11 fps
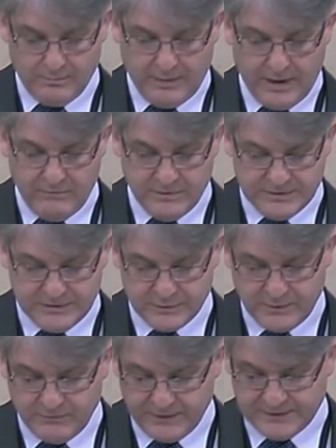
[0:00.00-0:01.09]
parenting
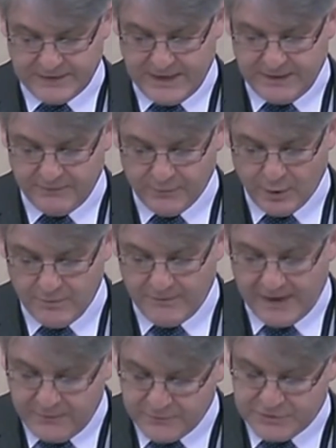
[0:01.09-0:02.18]
to inflict any form of
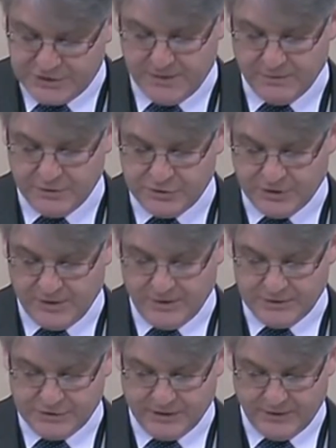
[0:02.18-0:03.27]
FGM
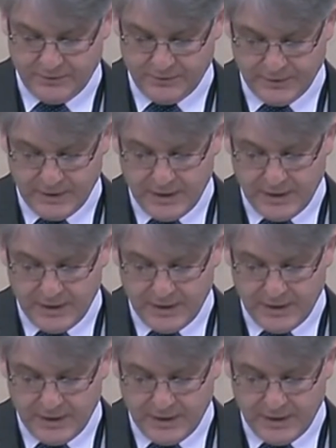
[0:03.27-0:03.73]
on a child,